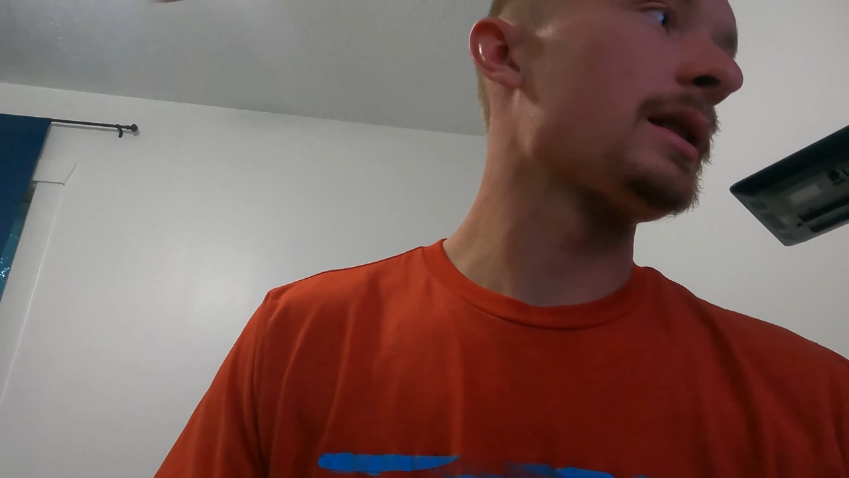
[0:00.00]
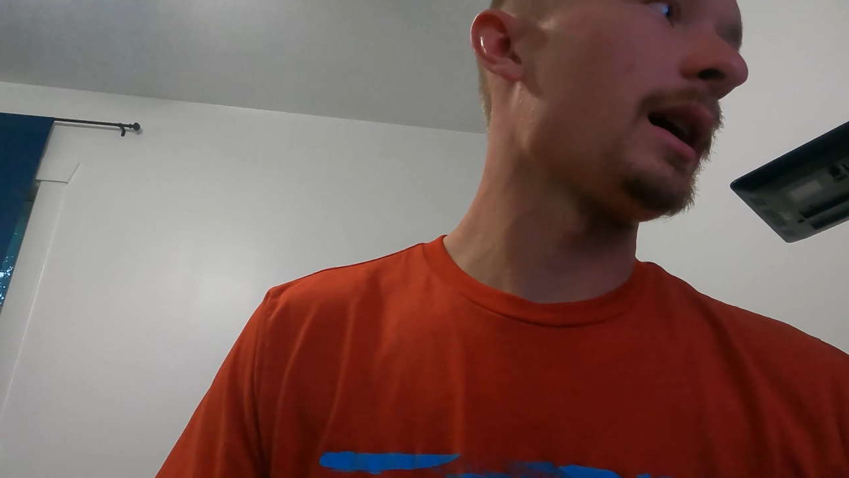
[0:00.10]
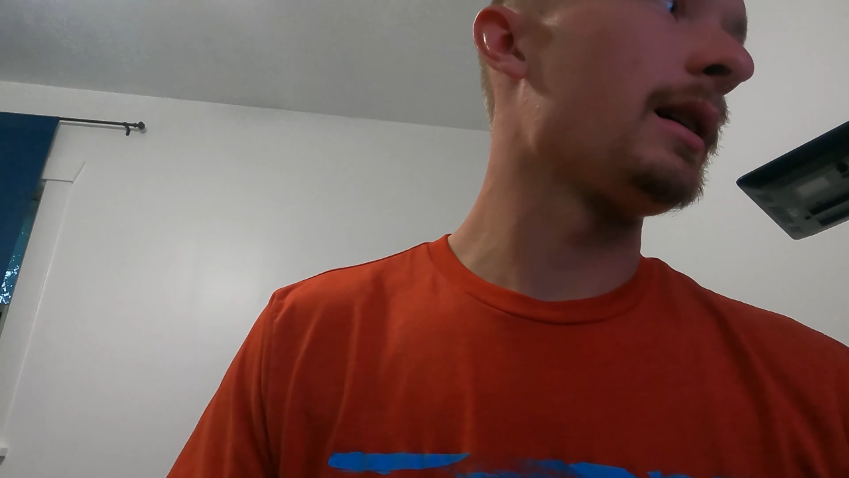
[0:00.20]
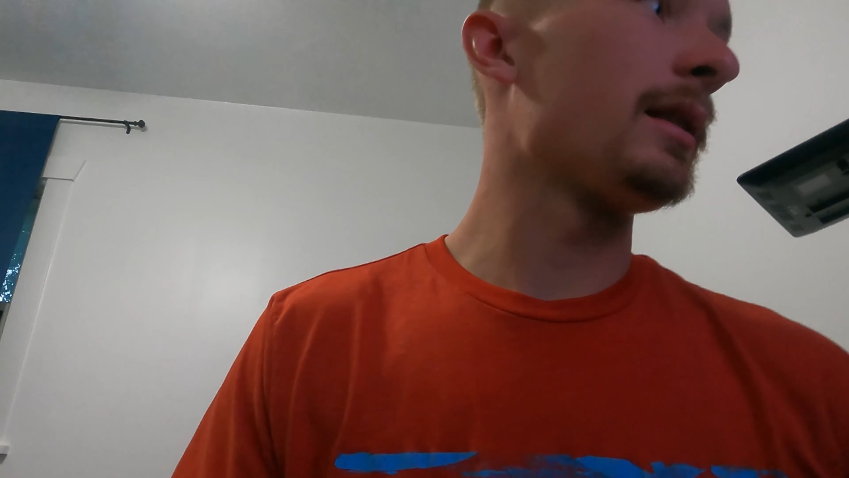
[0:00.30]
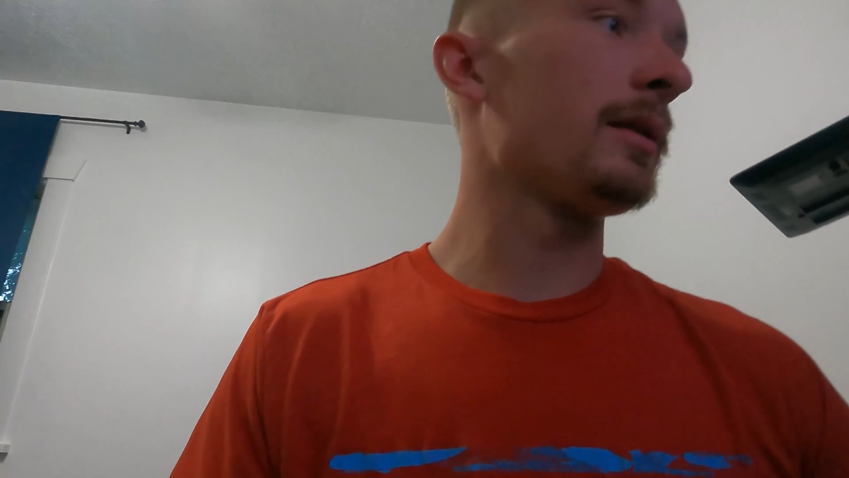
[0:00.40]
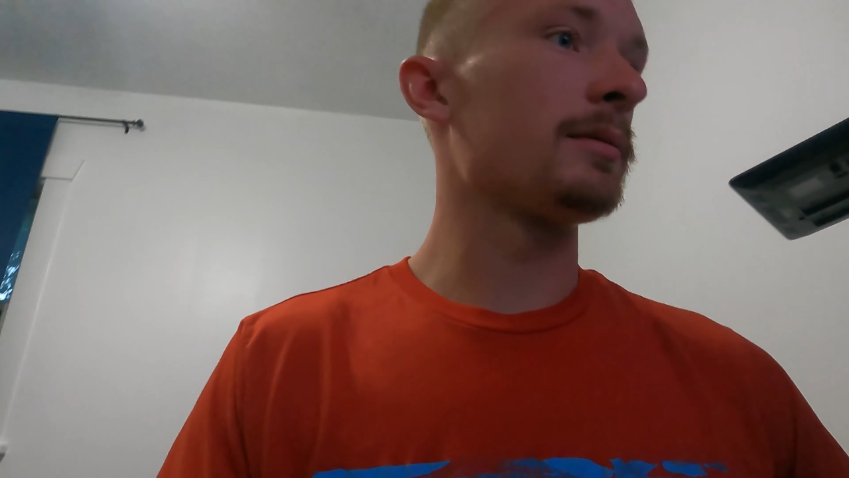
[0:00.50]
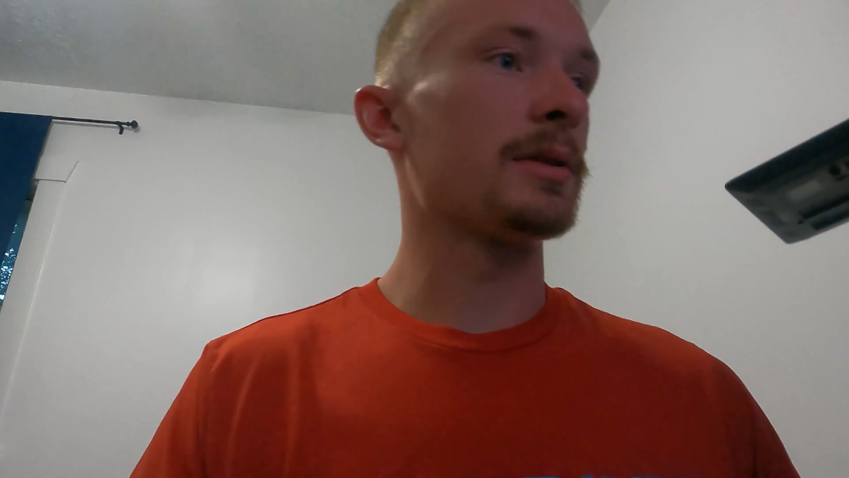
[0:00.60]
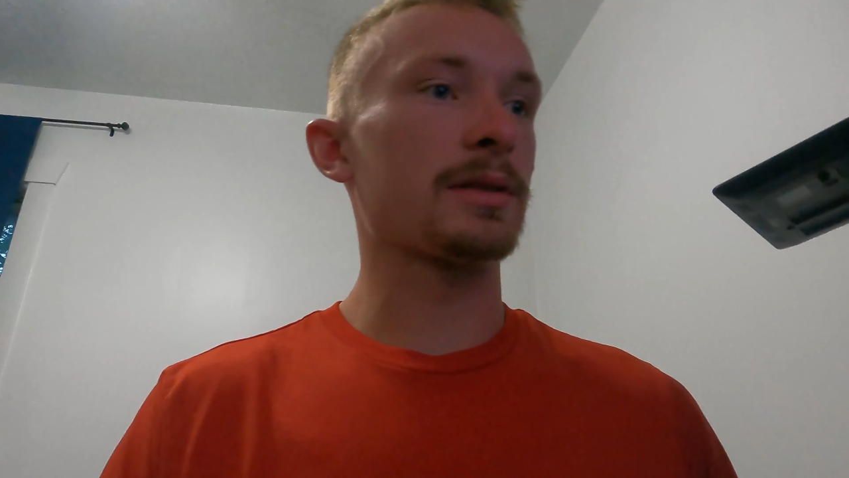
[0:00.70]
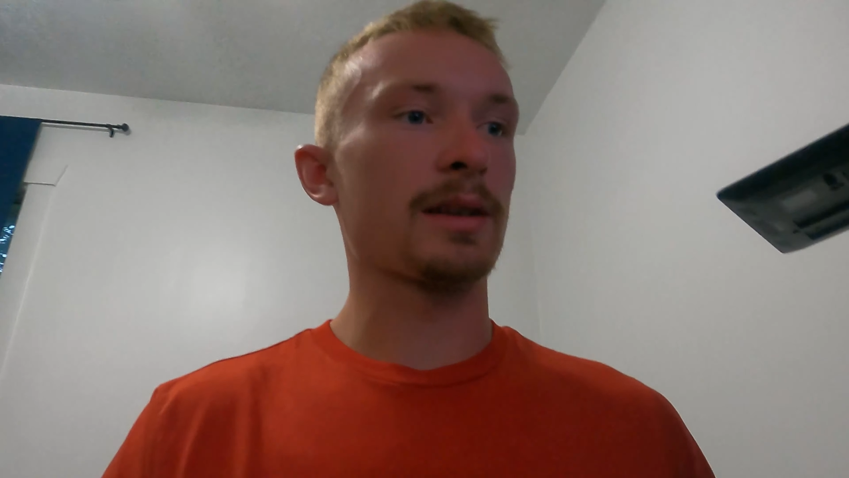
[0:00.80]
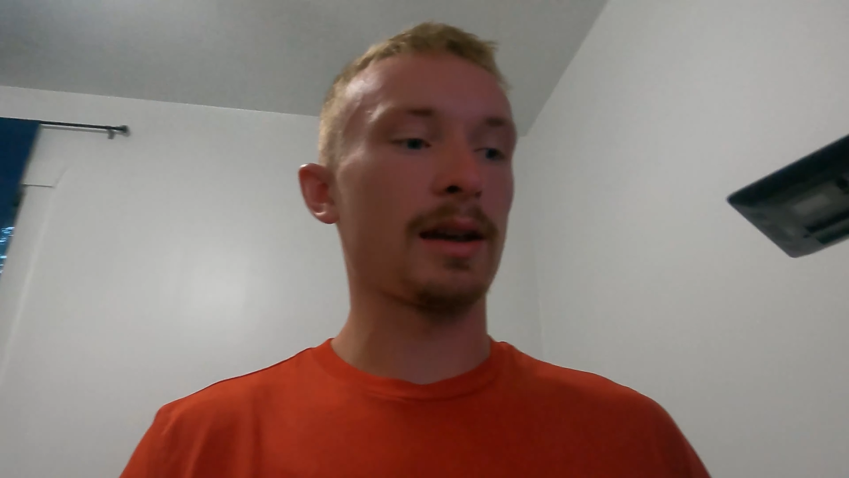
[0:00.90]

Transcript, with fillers: kind of just